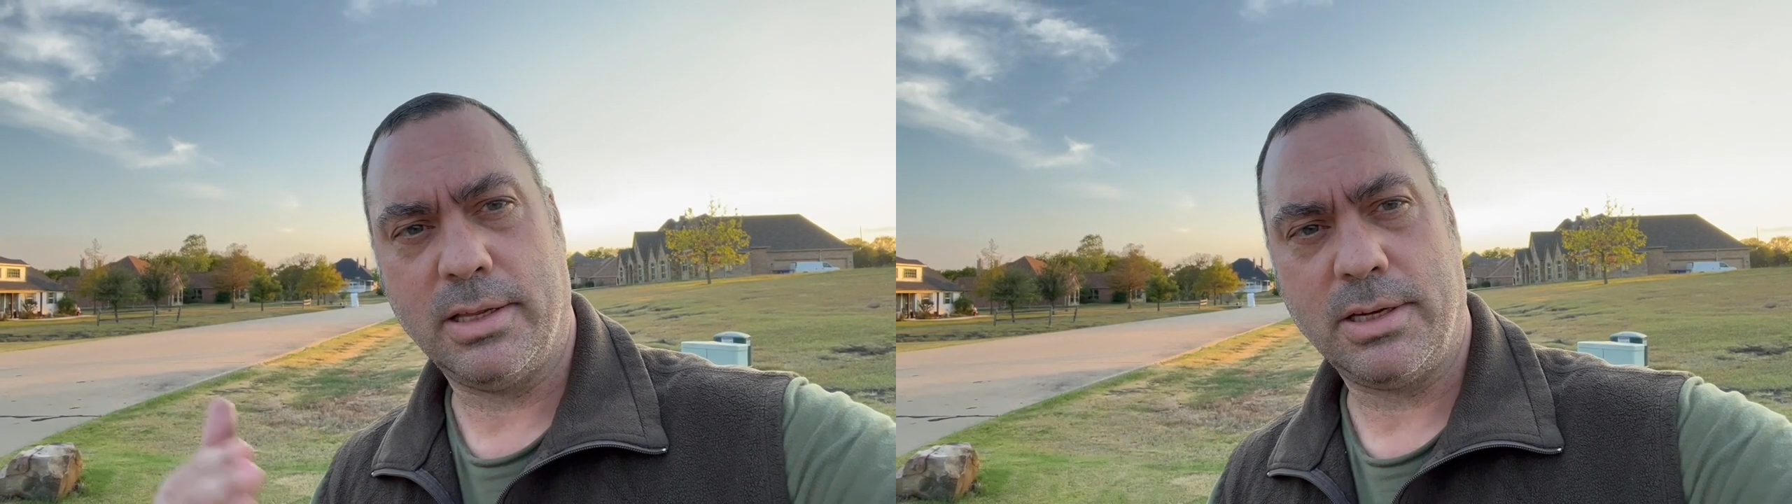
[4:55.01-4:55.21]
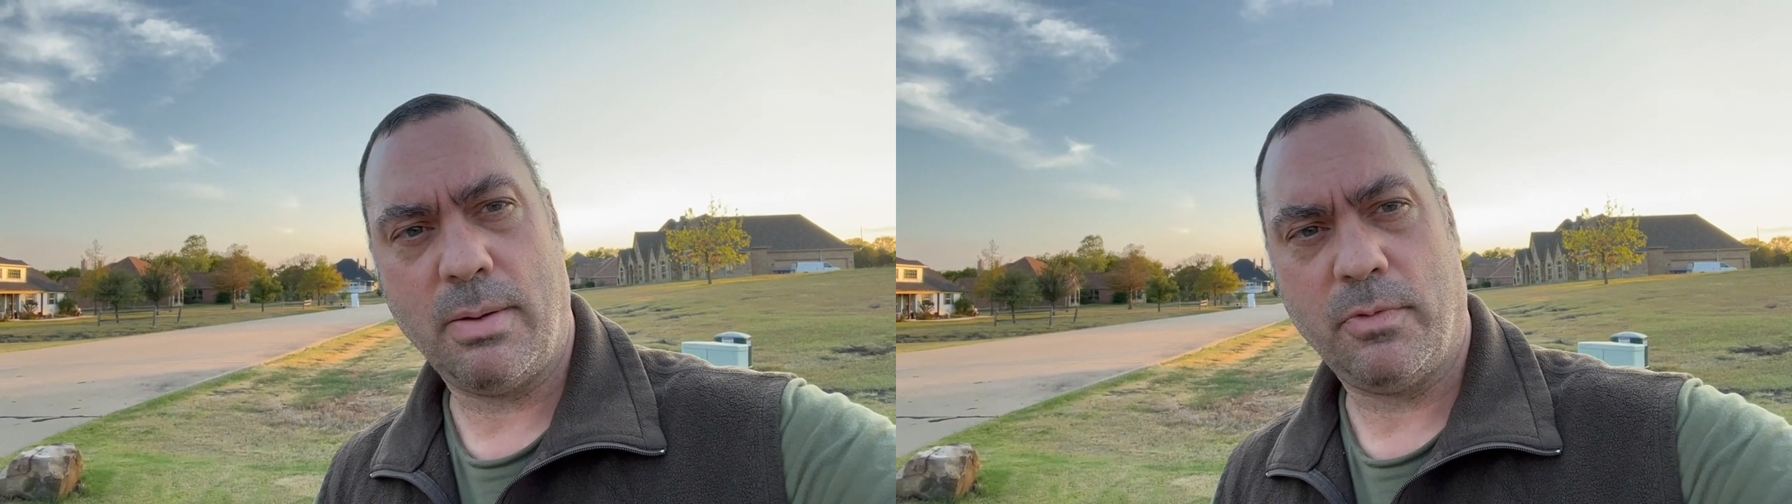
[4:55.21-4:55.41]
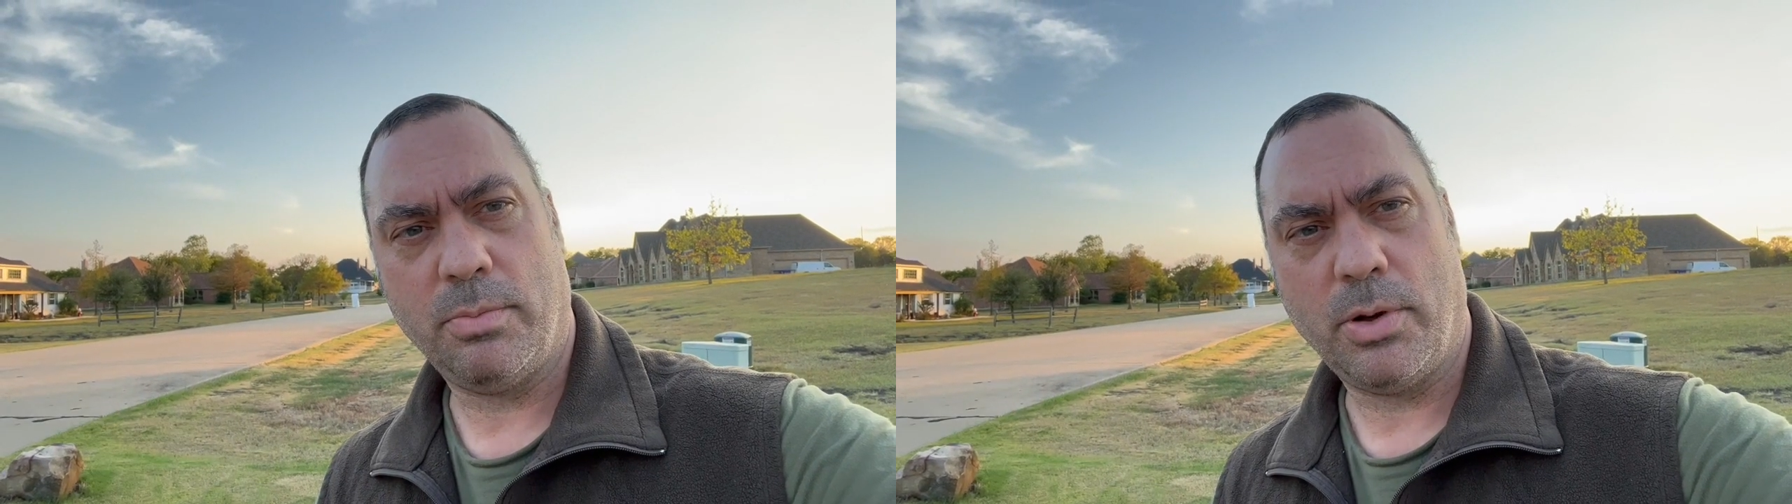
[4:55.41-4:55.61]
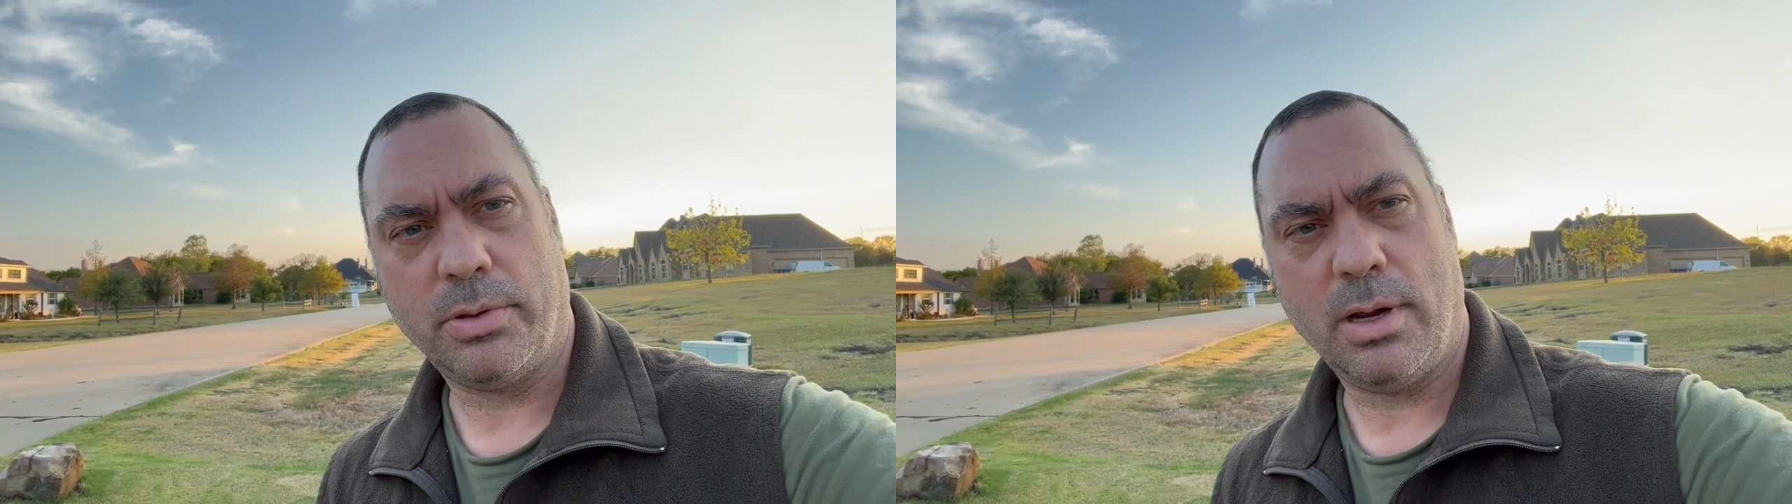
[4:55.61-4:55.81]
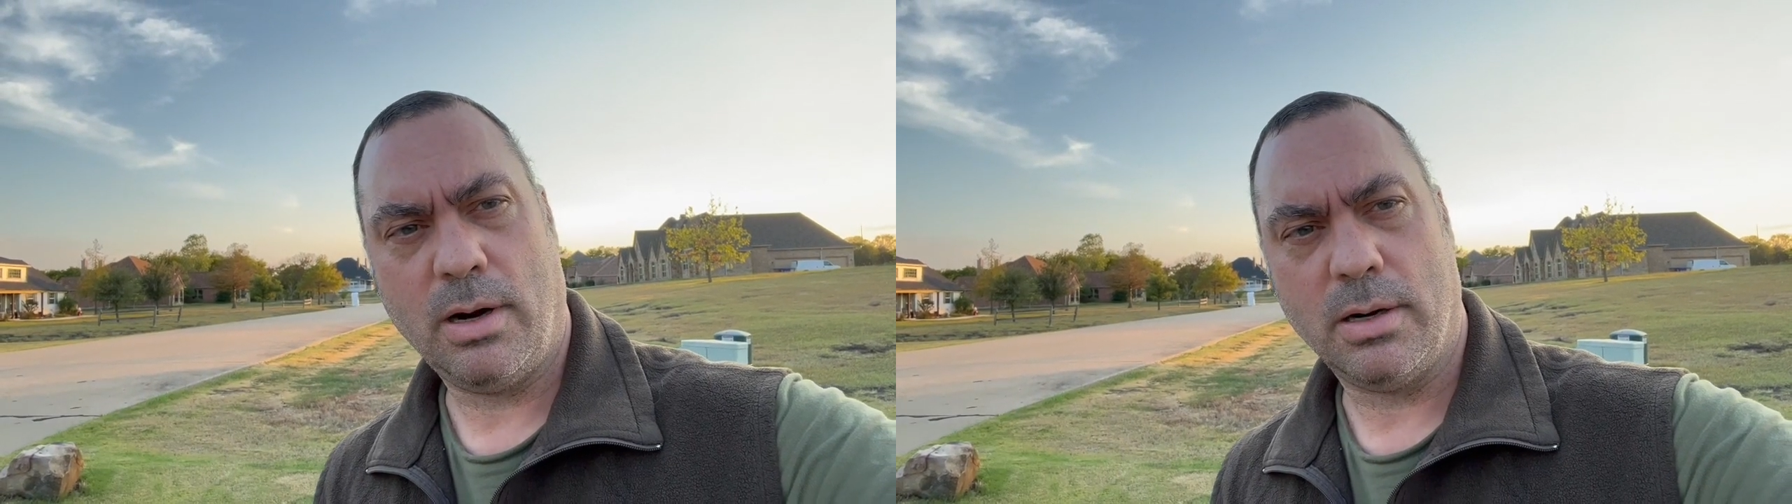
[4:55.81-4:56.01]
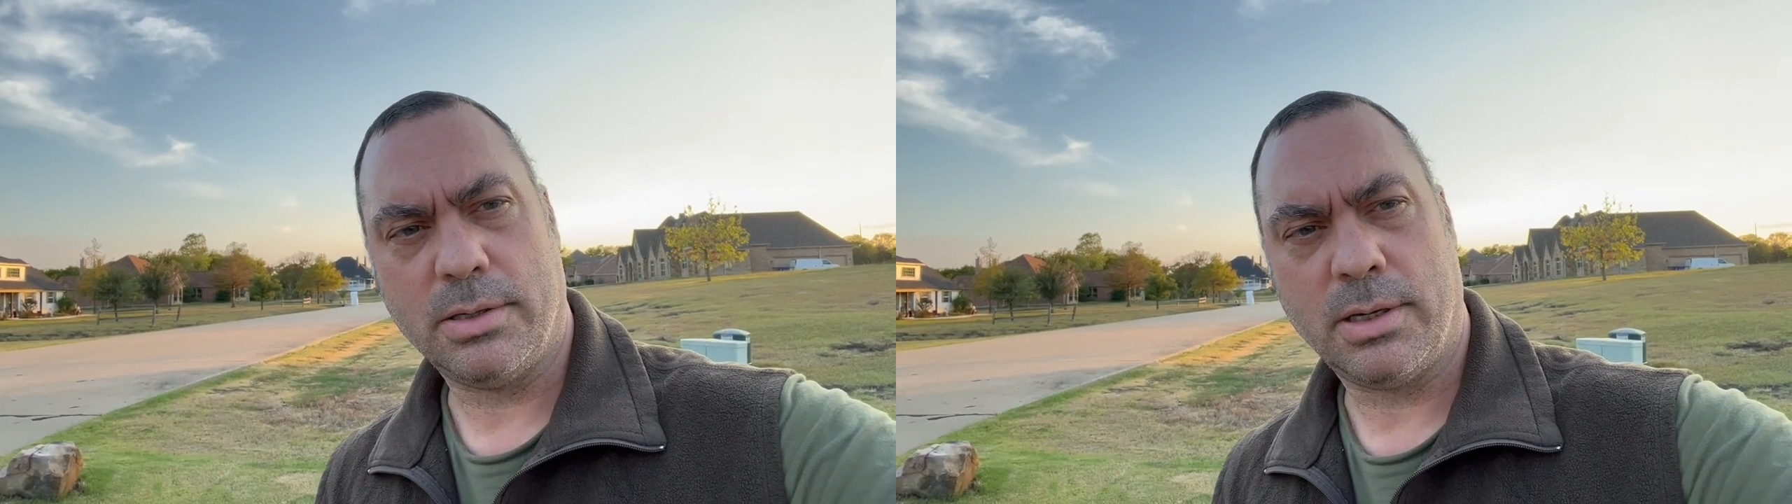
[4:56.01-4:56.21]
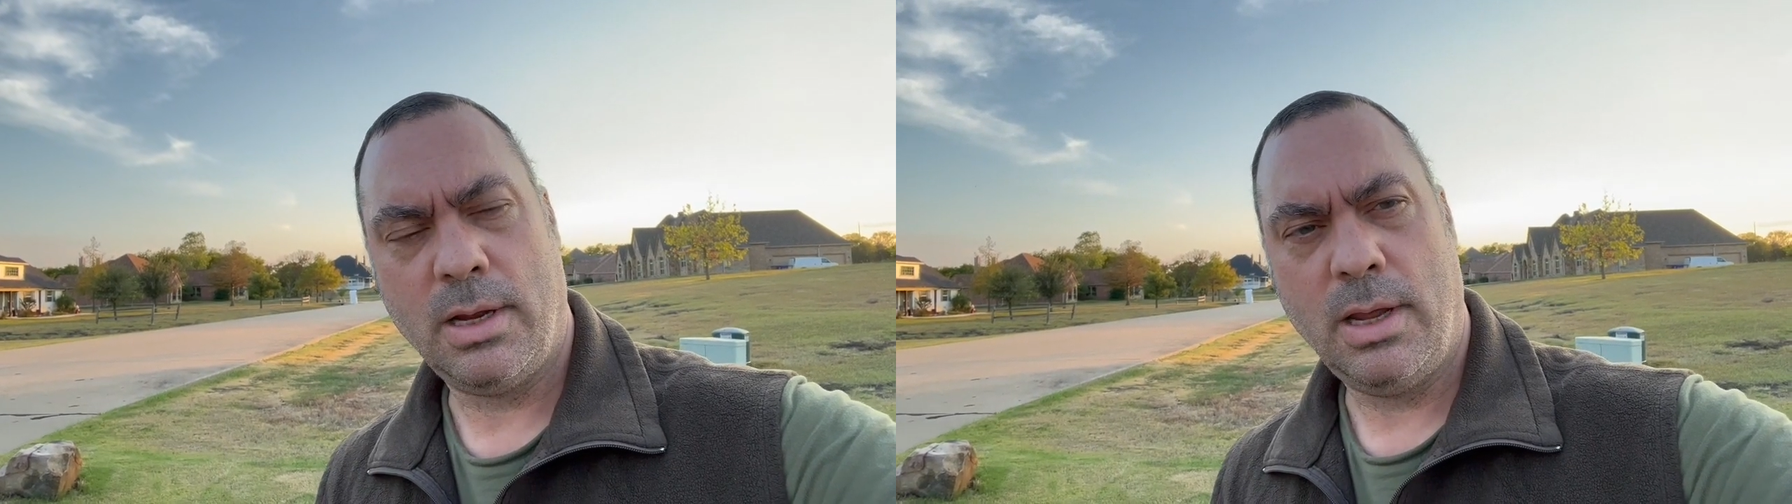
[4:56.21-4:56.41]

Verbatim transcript: the same for both yards.